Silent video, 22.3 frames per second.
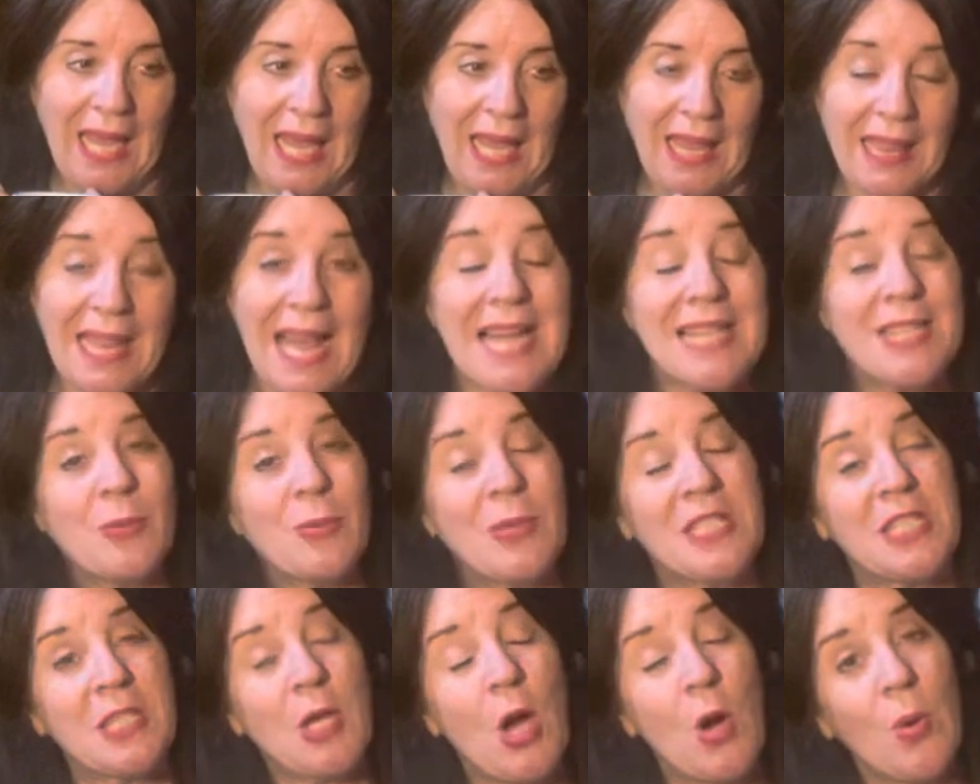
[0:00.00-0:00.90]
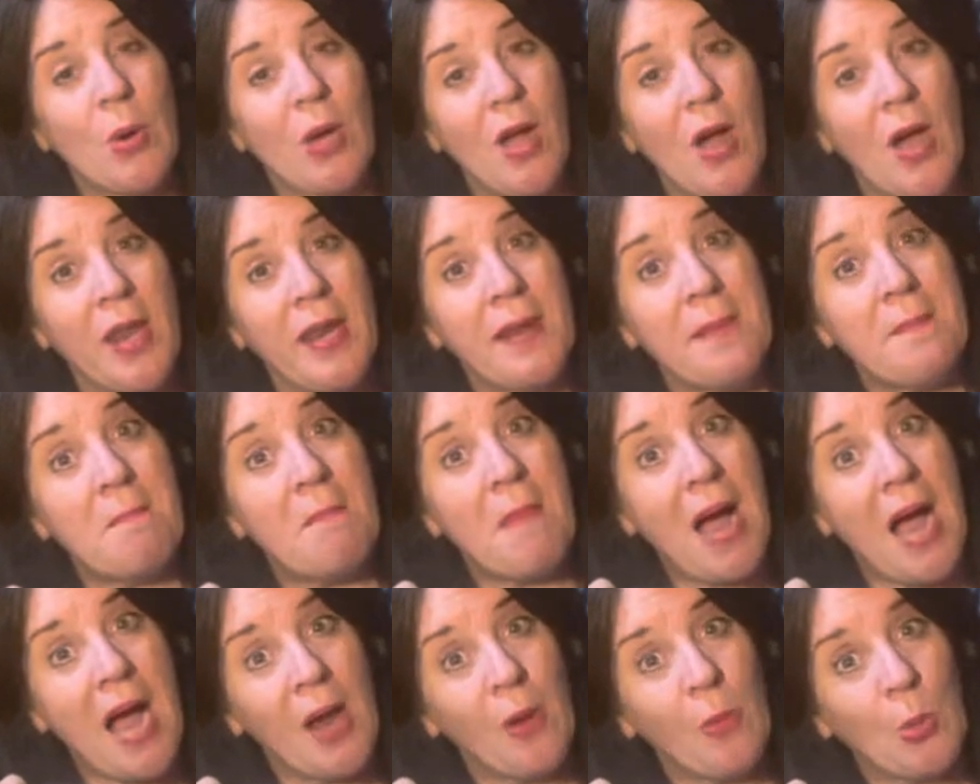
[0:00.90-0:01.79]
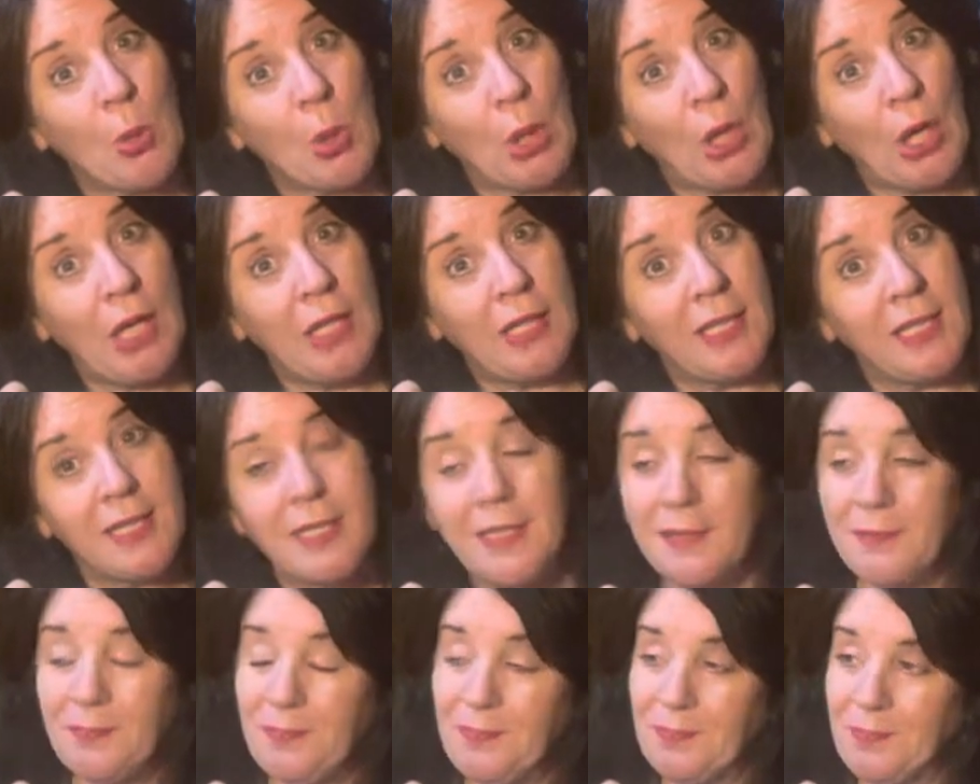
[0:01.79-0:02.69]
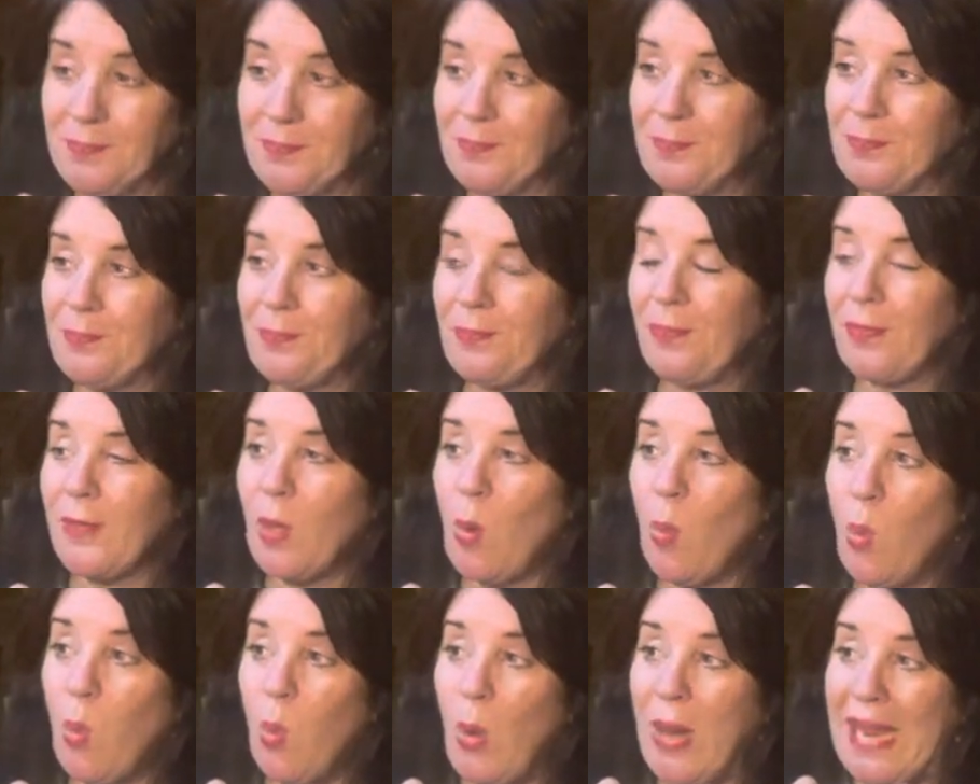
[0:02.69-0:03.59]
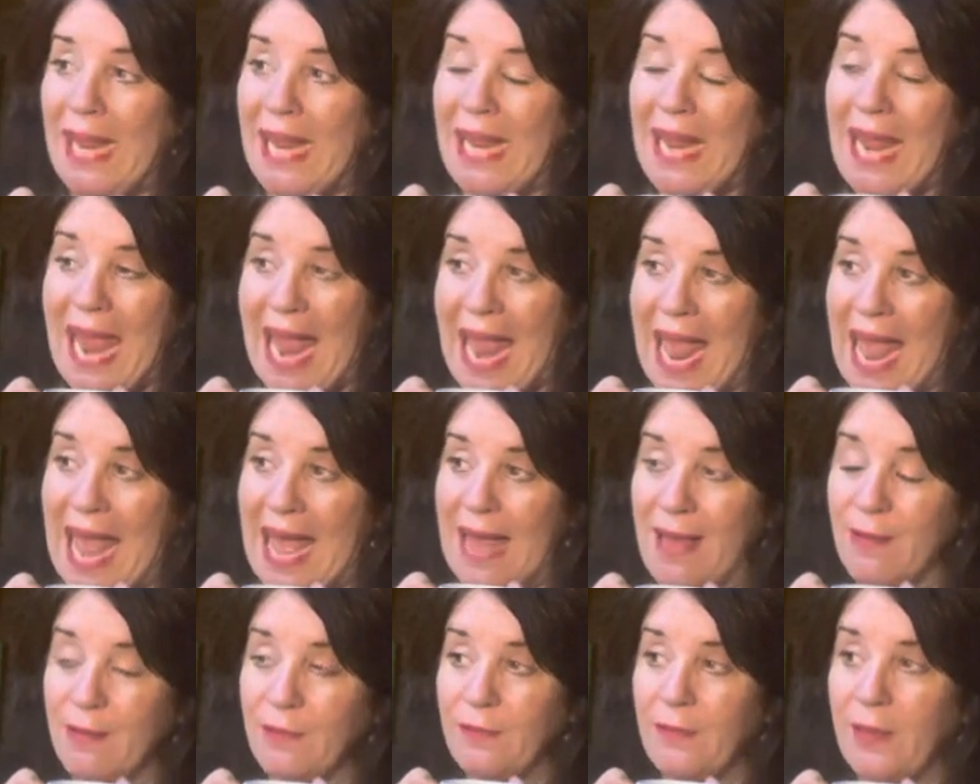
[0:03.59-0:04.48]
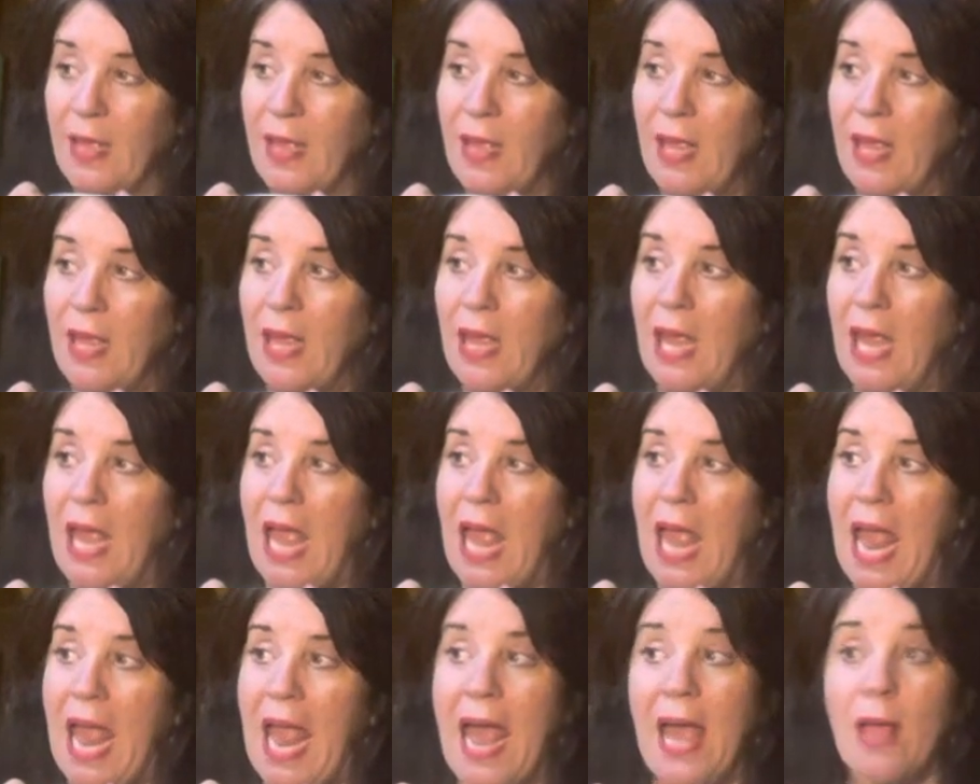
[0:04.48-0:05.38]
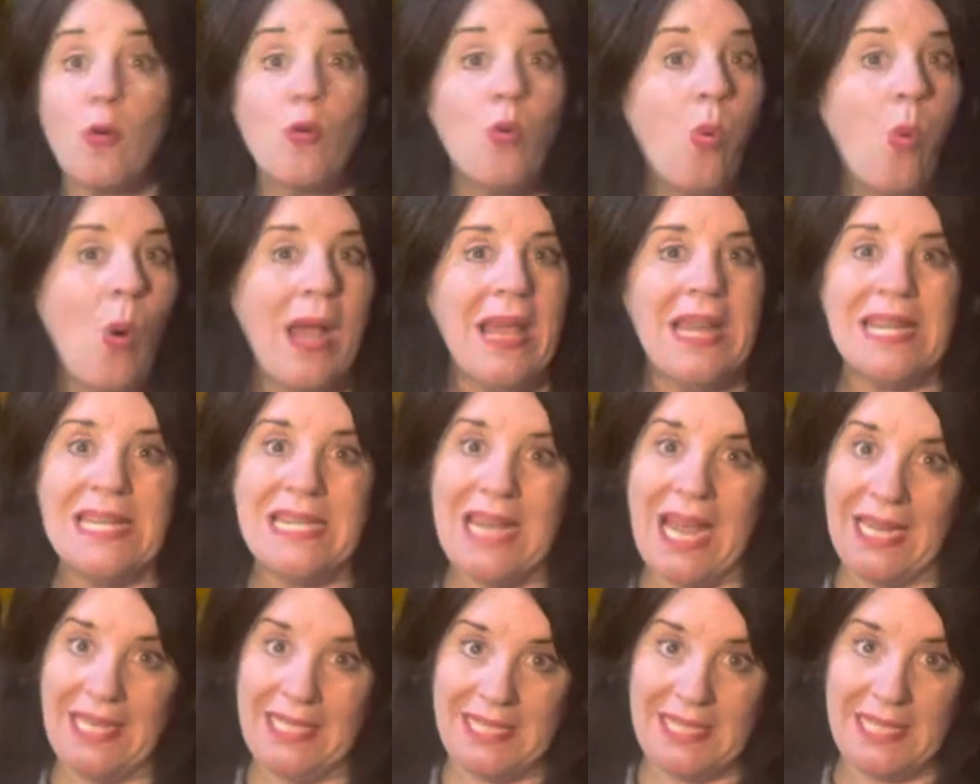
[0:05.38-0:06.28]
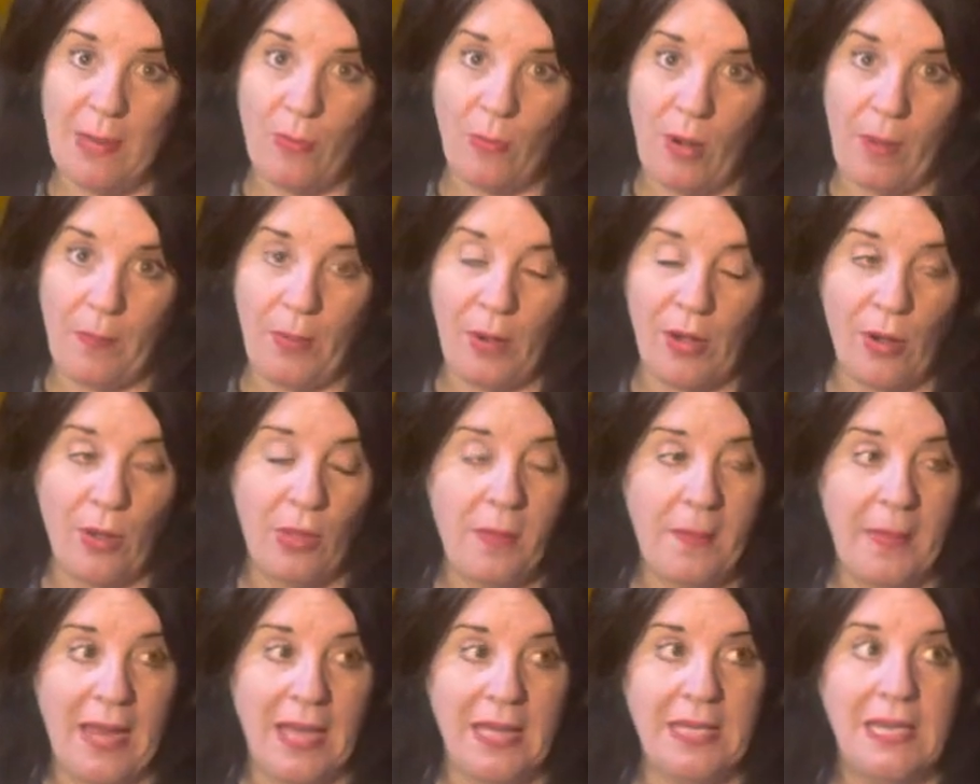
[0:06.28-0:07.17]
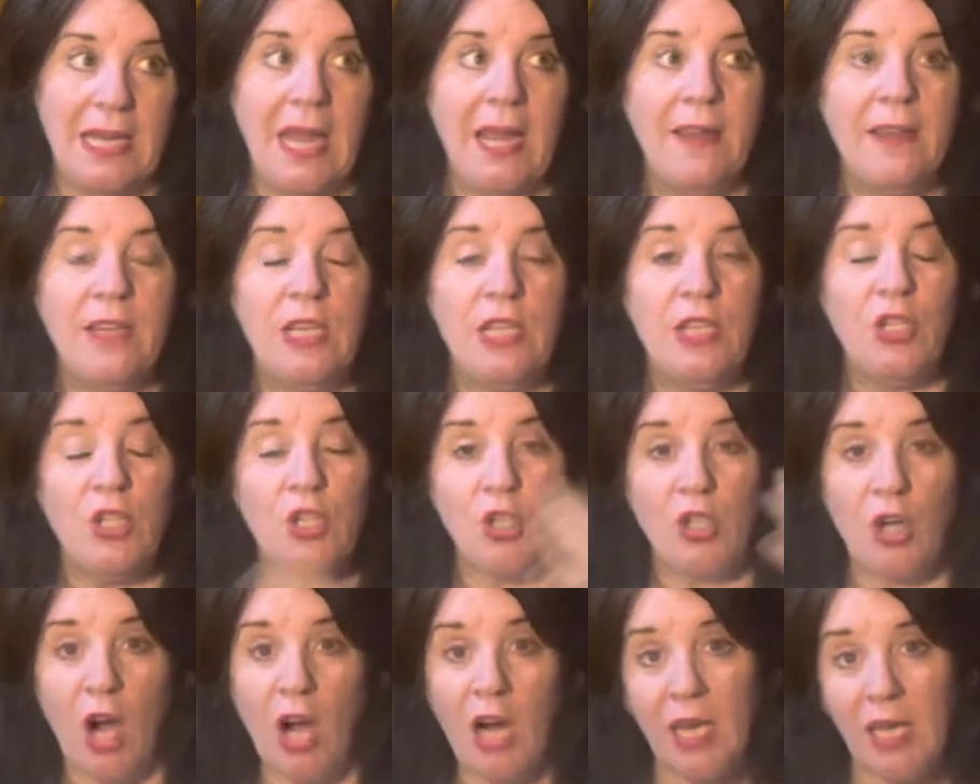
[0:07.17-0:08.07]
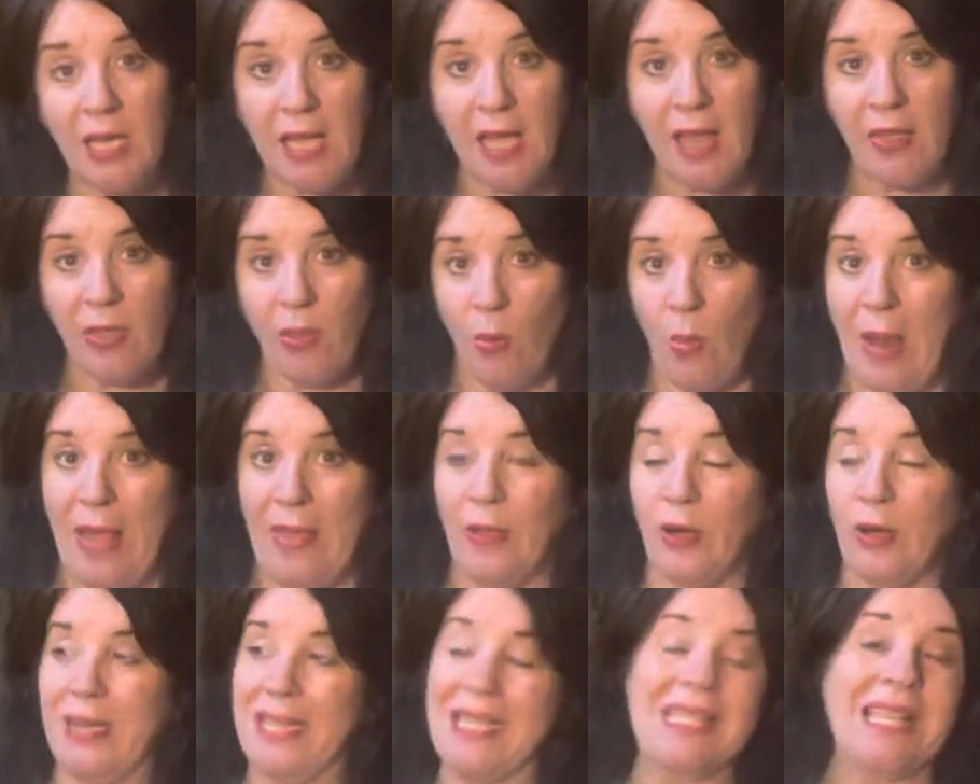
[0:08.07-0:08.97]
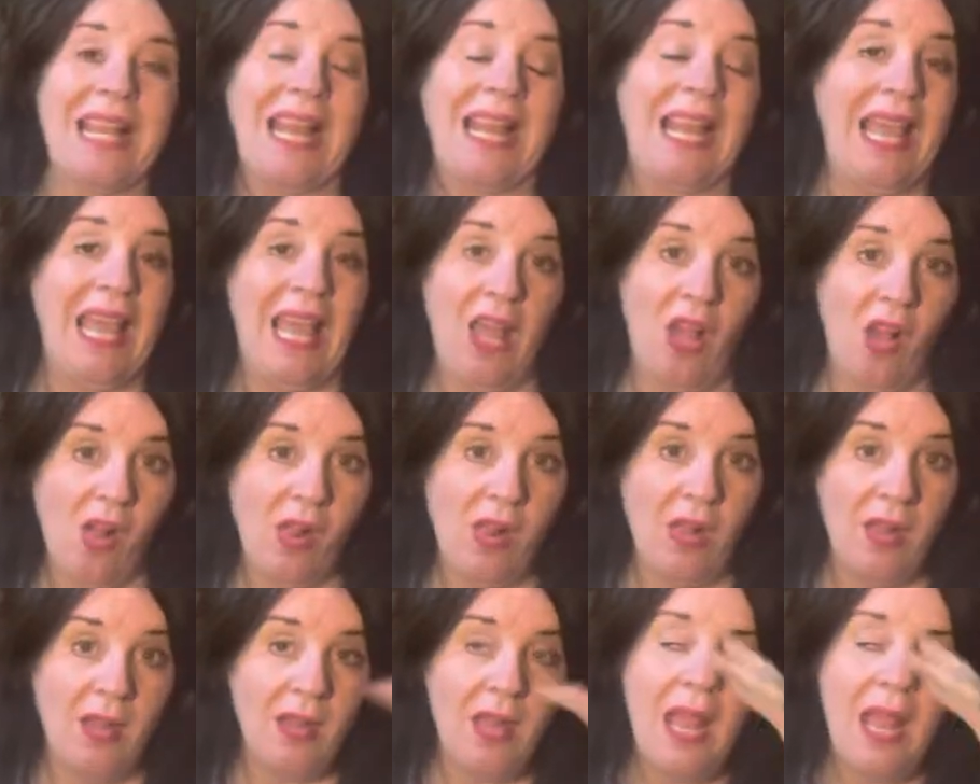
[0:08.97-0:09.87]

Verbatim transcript: that's what's going on in my world. We have had quite a nice summer up here on the mountain. In Charlotte, the weather is like hell.